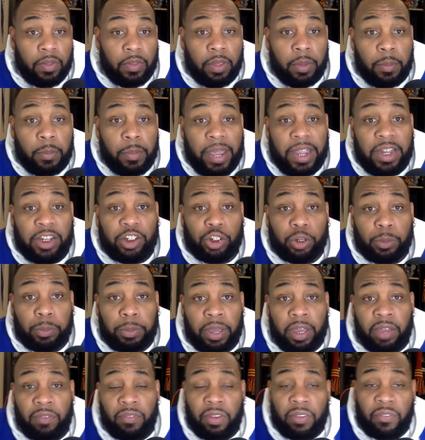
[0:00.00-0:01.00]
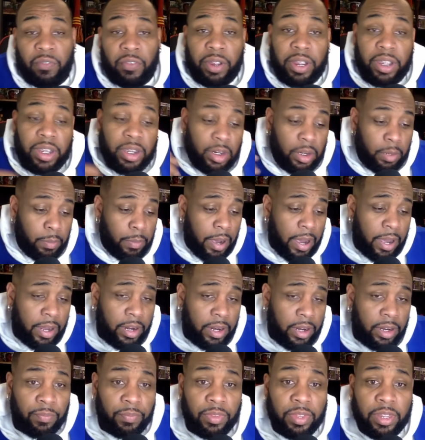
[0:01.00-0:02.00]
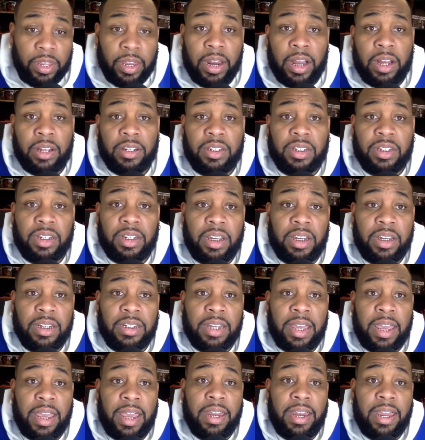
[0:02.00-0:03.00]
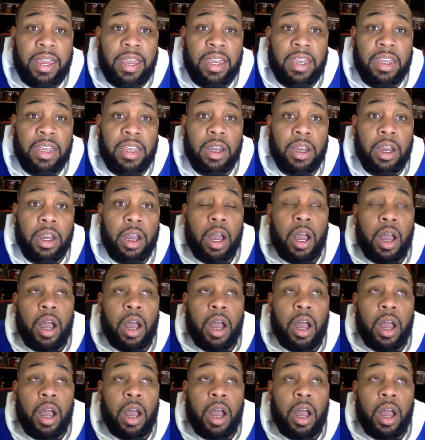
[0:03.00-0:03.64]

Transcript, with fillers: the major pivot for anybody that I'll say has had a